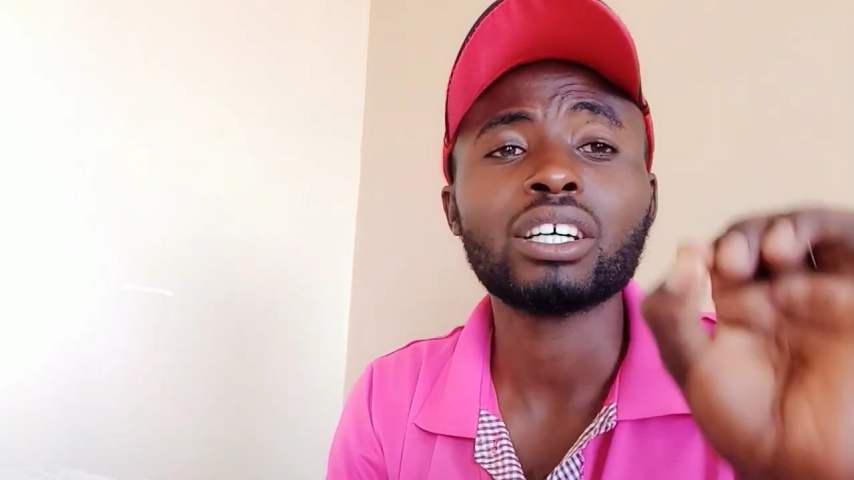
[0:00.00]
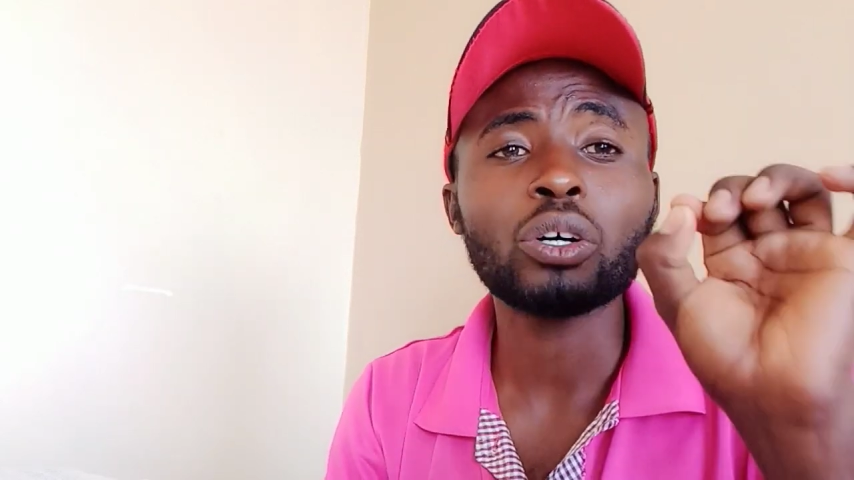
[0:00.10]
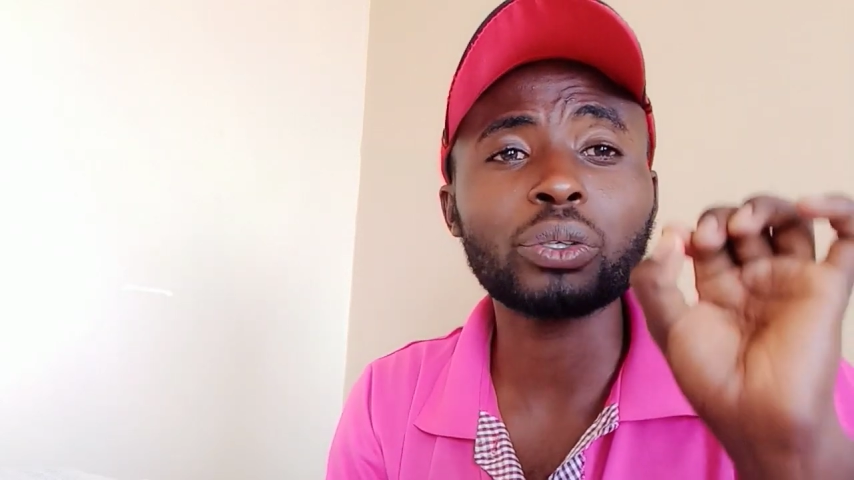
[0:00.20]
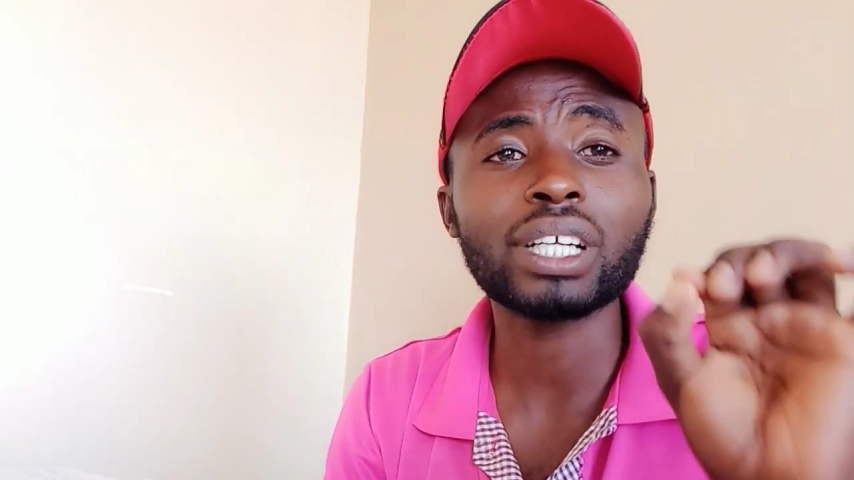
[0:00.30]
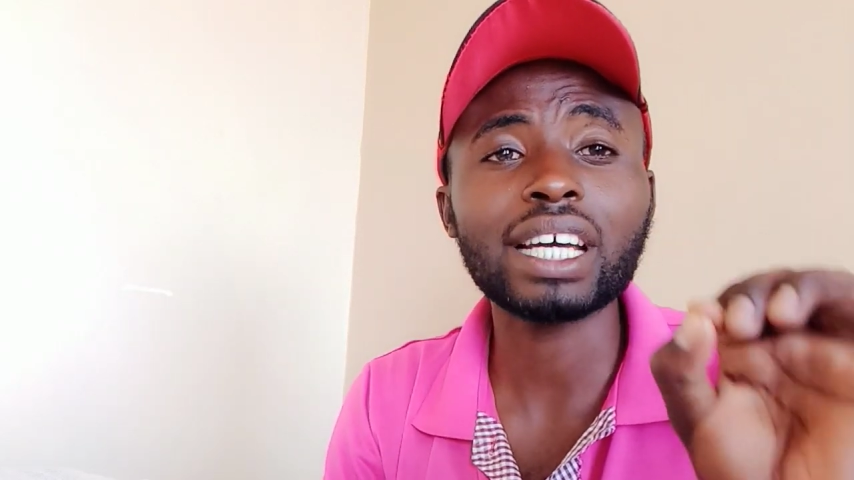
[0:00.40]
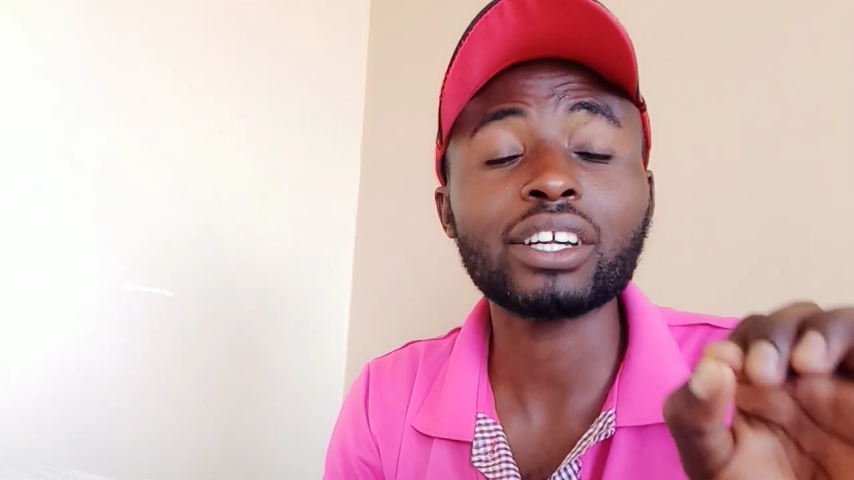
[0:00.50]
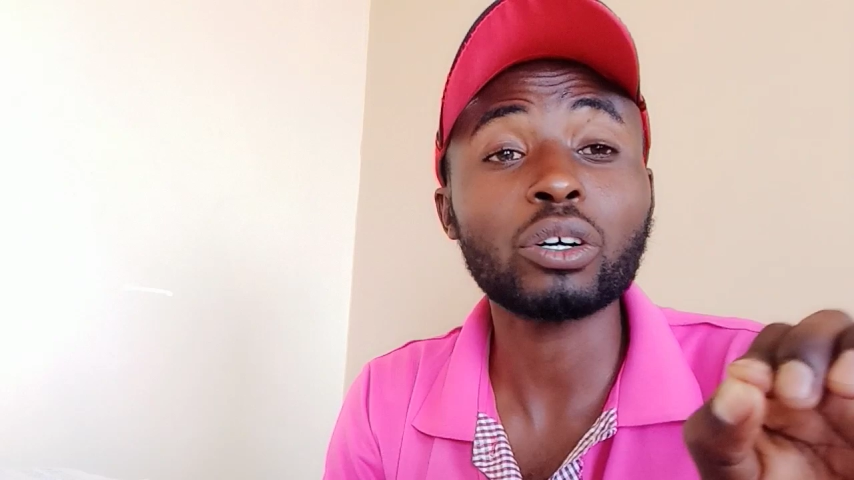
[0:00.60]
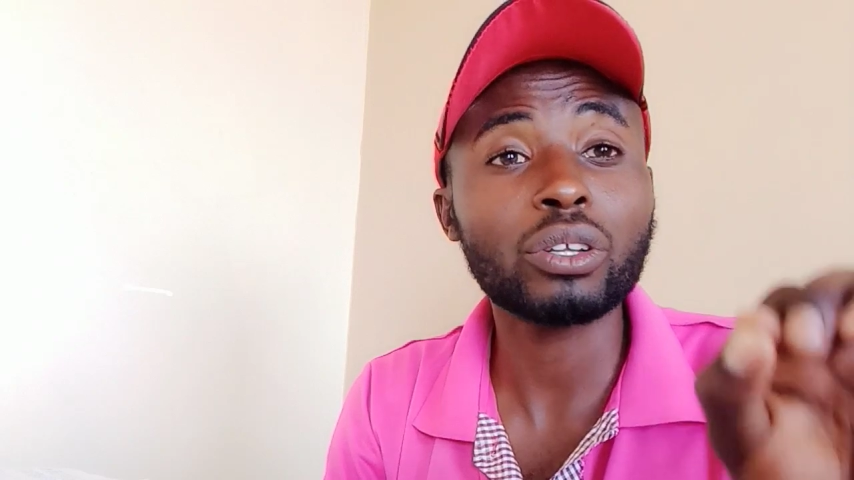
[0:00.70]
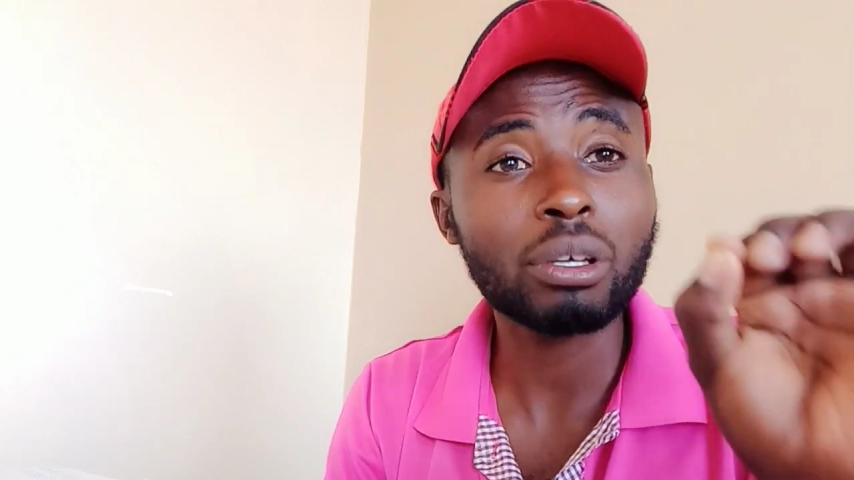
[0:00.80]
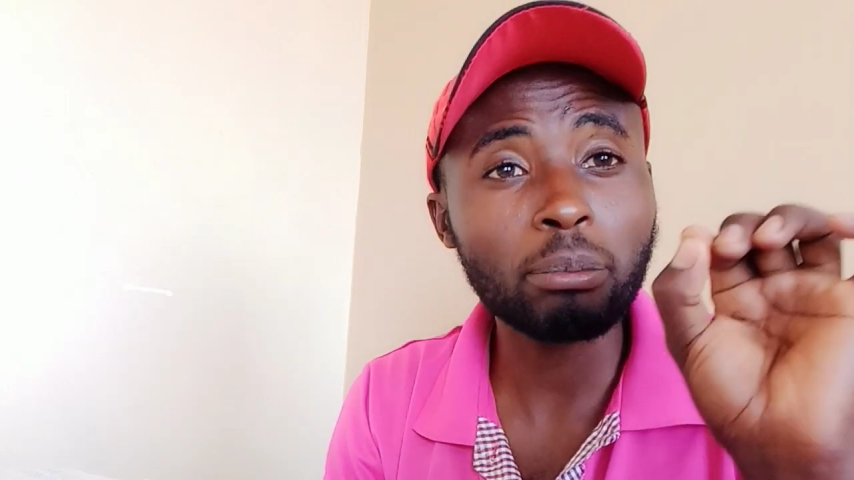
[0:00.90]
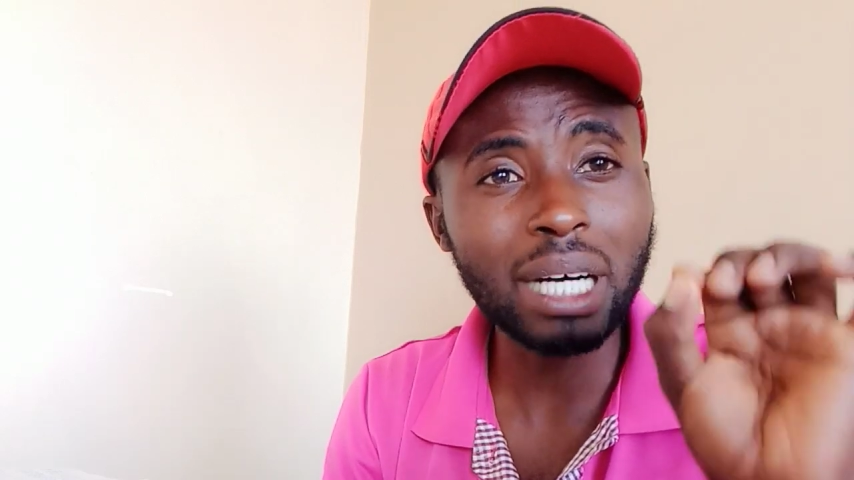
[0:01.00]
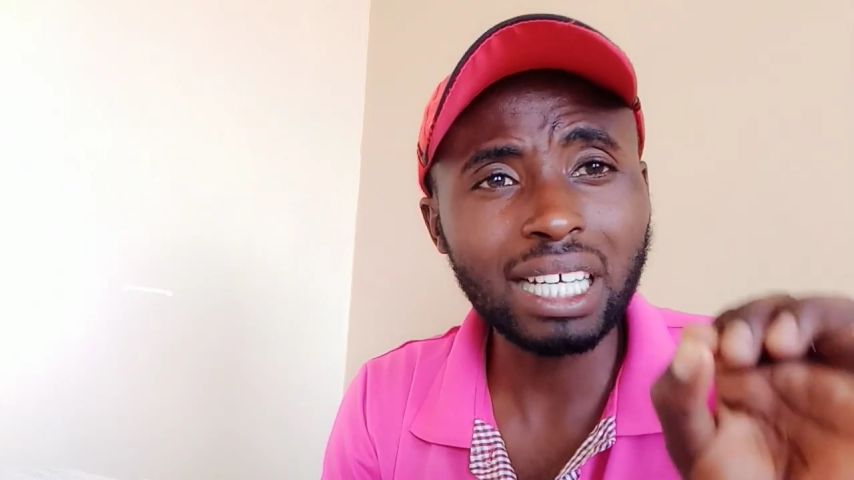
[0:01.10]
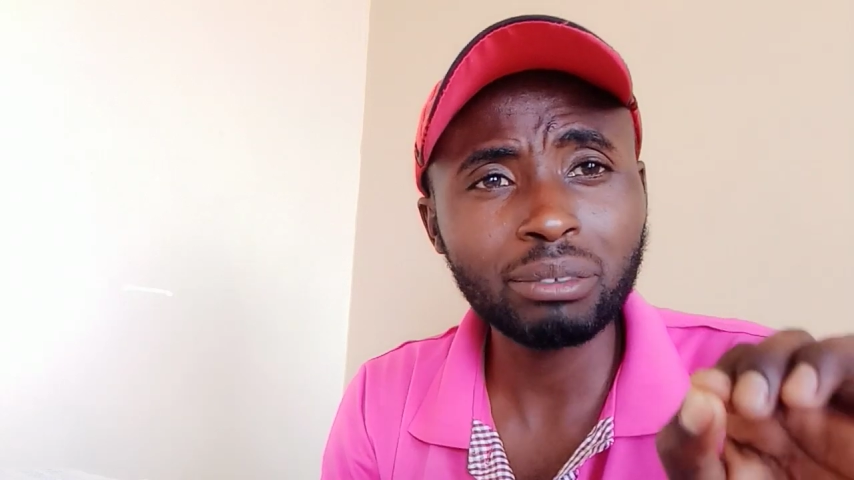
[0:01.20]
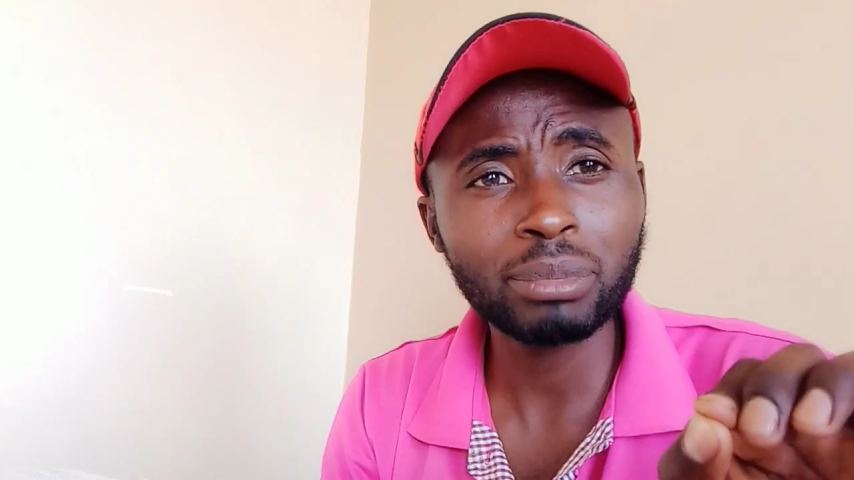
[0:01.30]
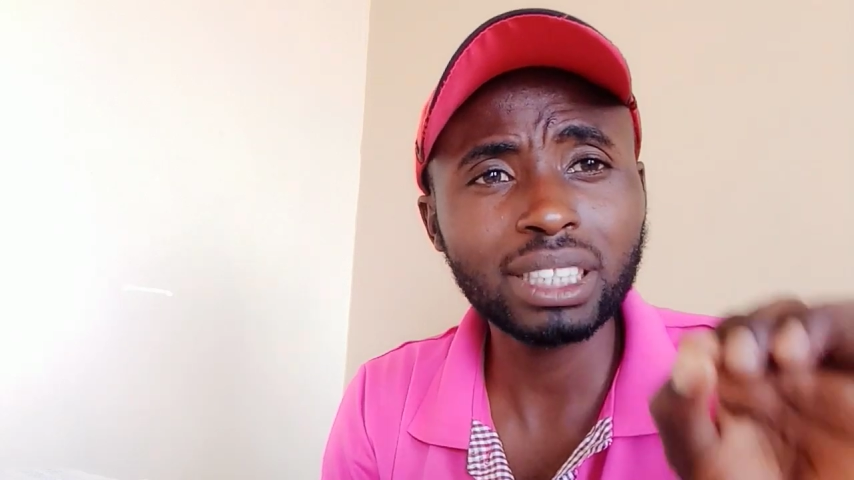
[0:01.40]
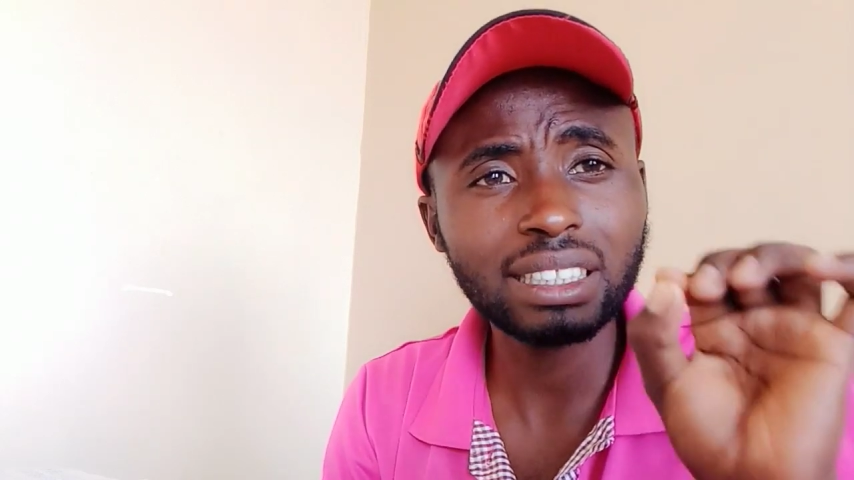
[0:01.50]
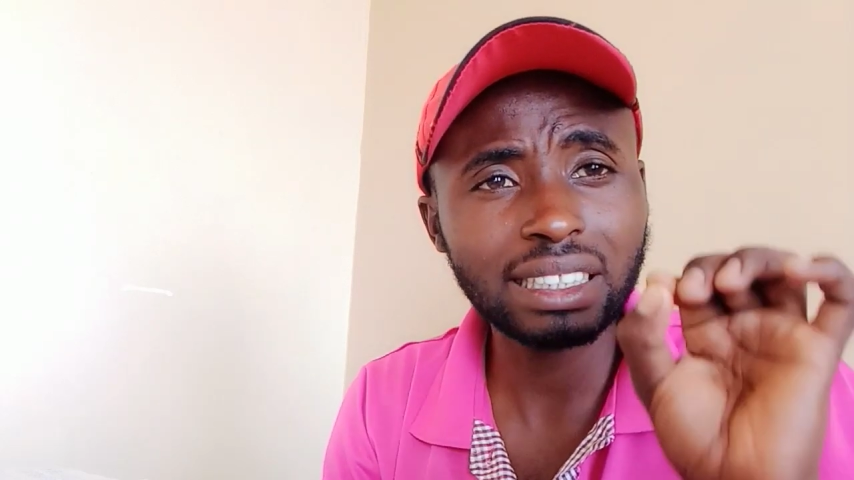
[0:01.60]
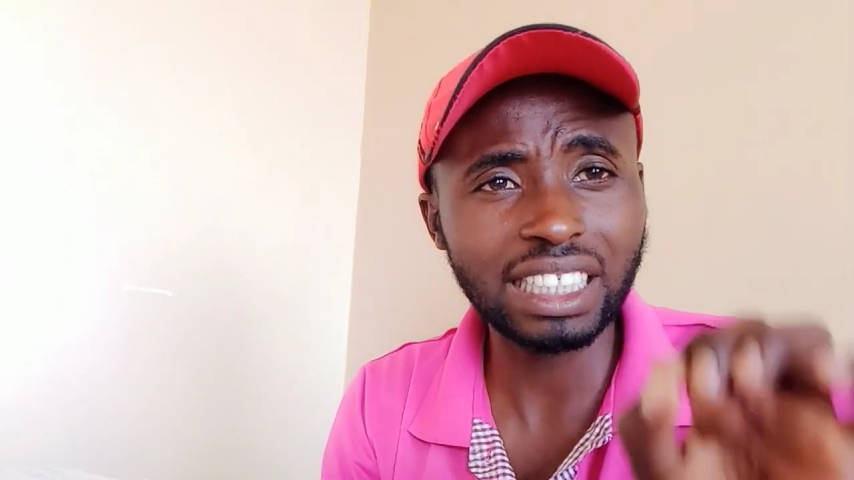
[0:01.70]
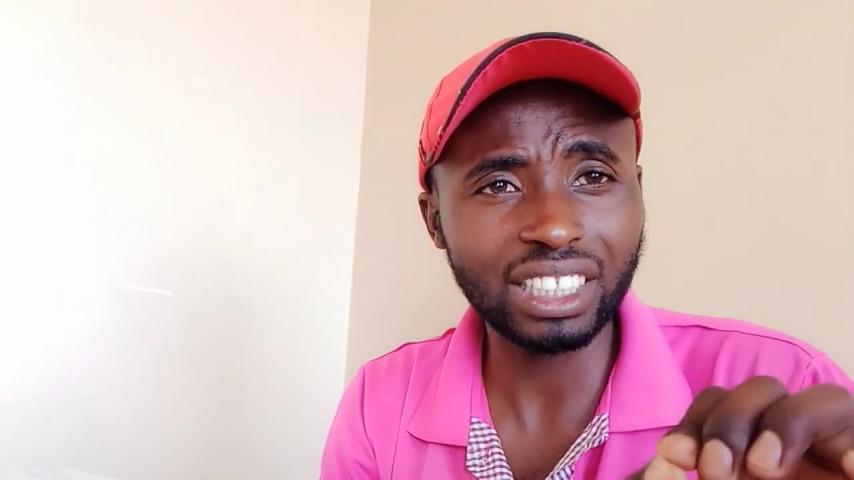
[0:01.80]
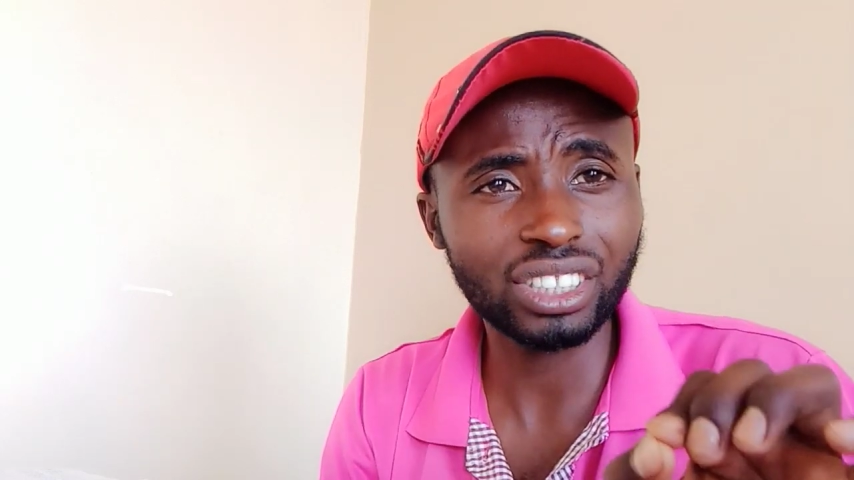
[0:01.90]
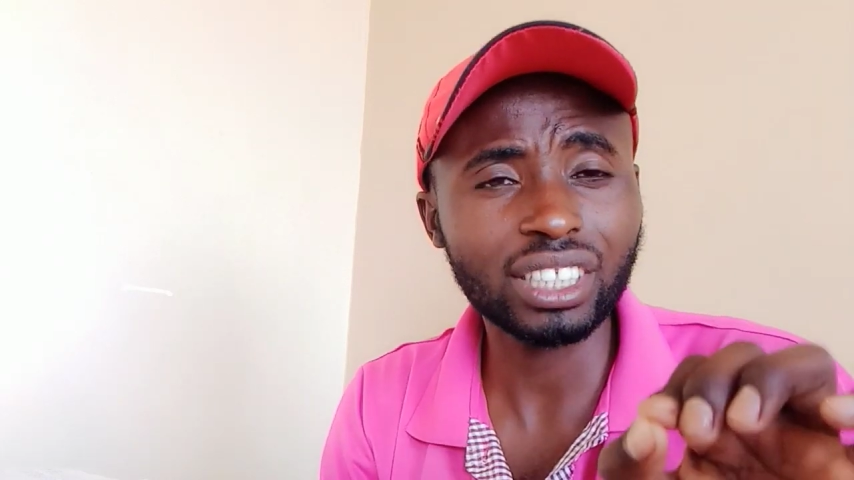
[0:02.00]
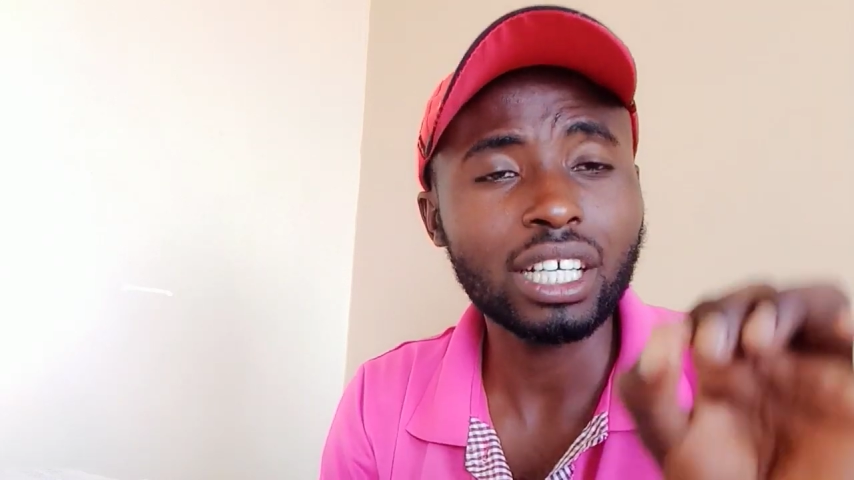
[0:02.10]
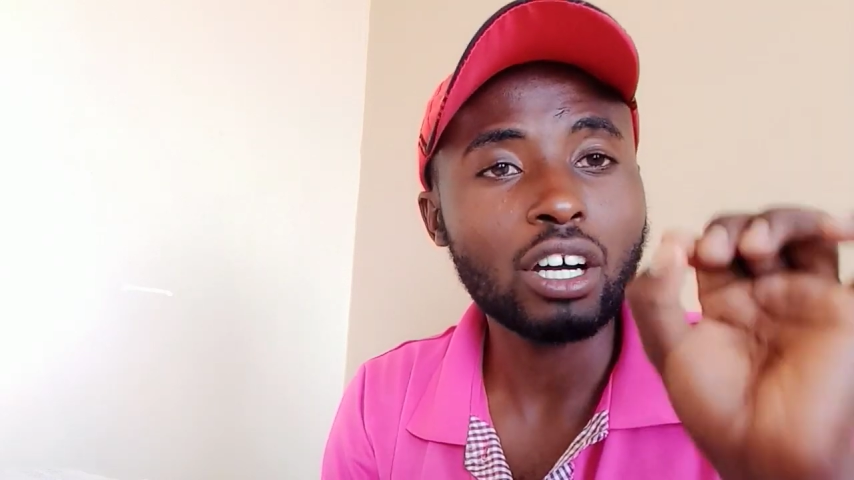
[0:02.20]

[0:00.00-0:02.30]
or 9, or the bulbing stage,